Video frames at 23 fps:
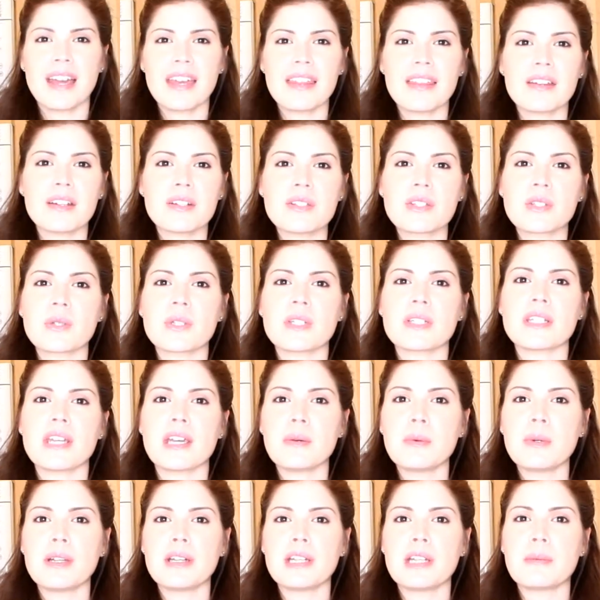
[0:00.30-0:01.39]
Hi there, so
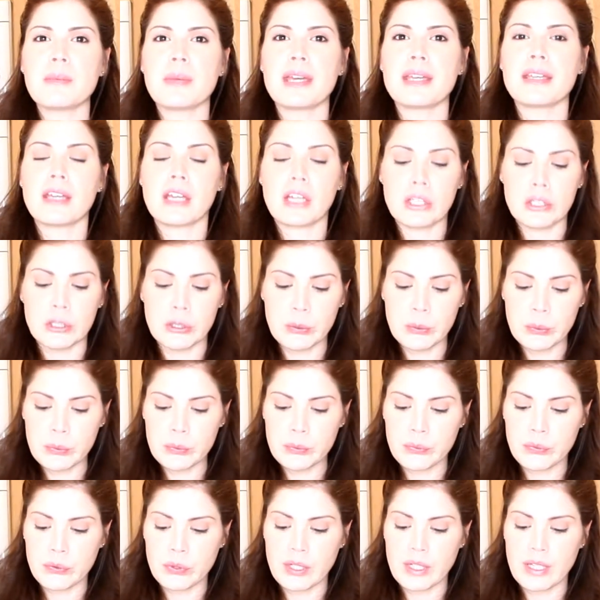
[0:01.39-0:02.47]
today we're going to make
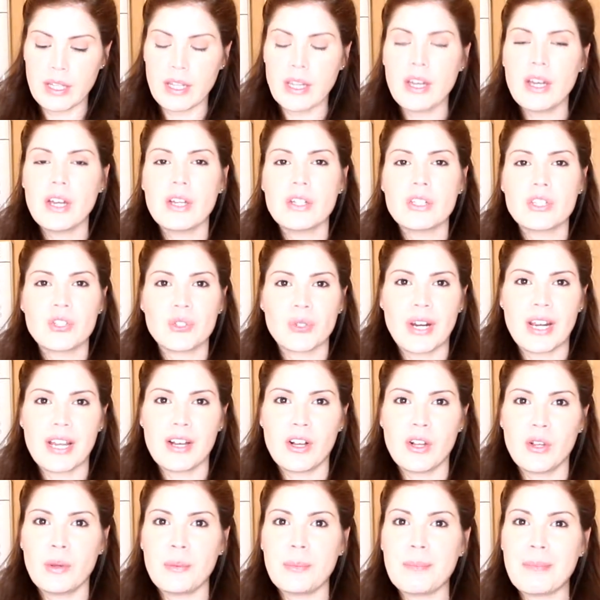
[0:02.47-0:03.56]
gluten-free
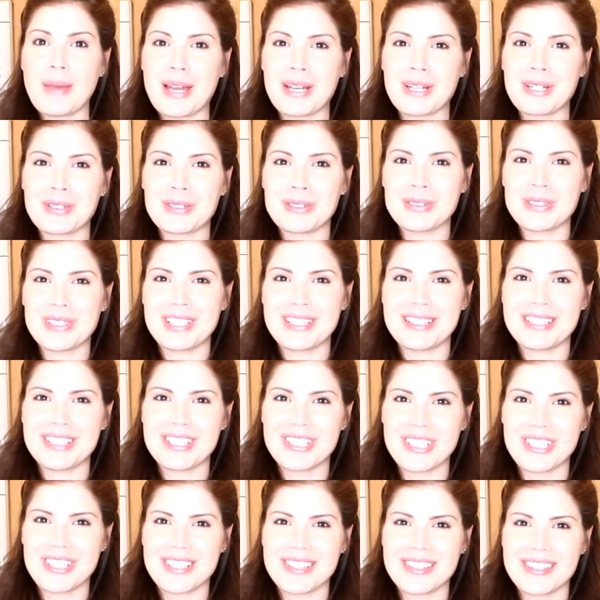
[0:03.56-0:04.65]
trail macaroni and
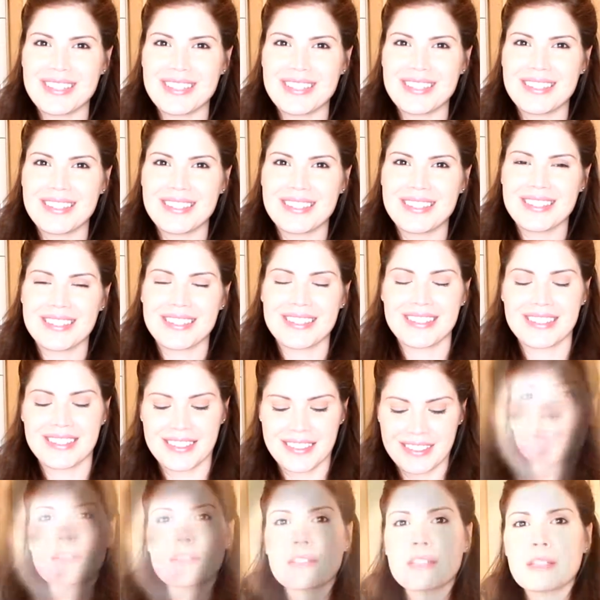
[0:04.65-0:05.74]
cheese.
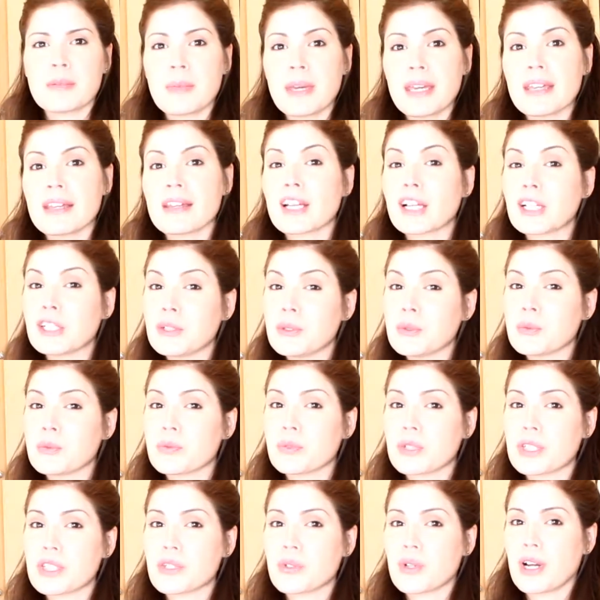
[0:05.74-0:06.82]
To make
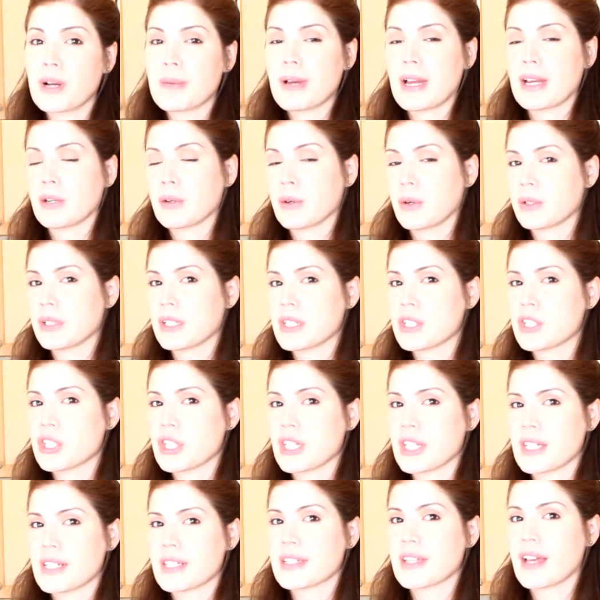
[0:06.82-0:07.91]
gluten-free trail macaroni and
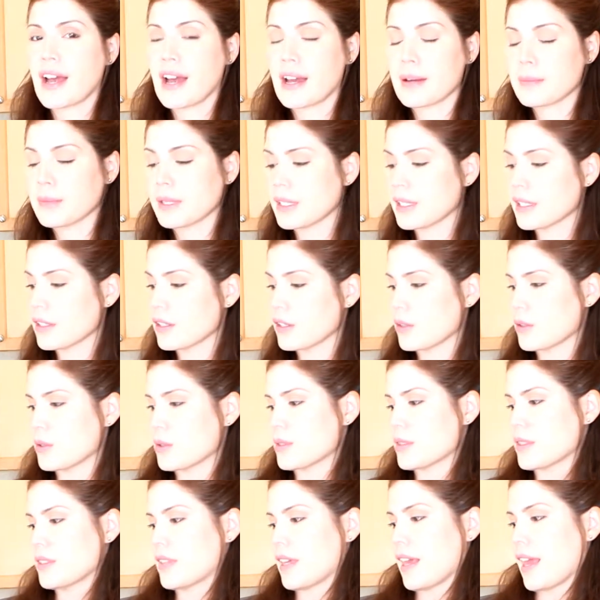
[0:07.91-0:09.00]
cheese, I'm going to use
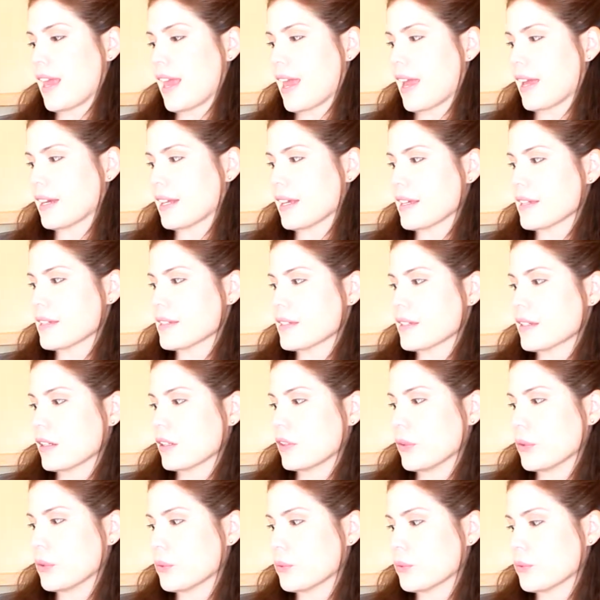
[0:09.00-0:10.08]
the Annie's
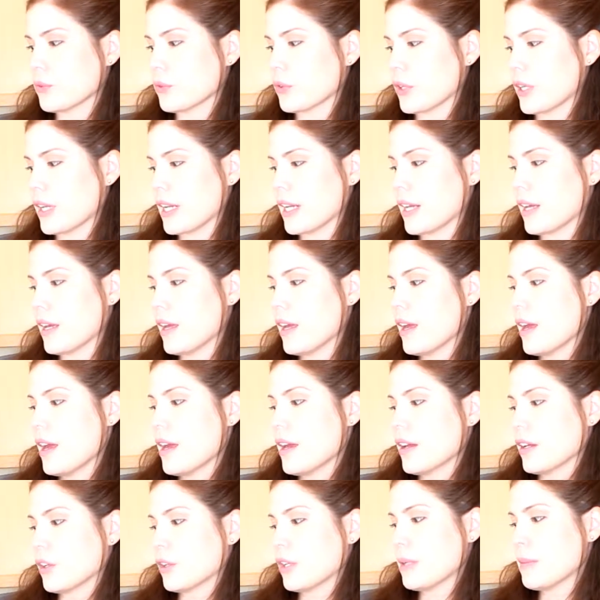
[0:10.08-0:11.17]
gluten-free
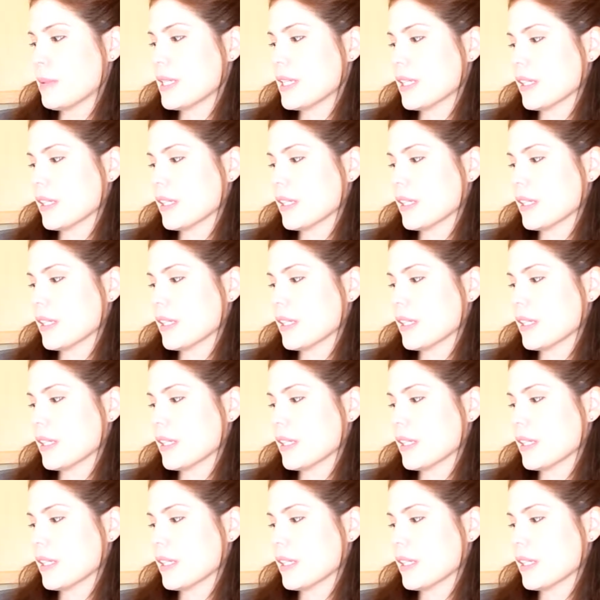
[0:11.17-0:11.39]
creamy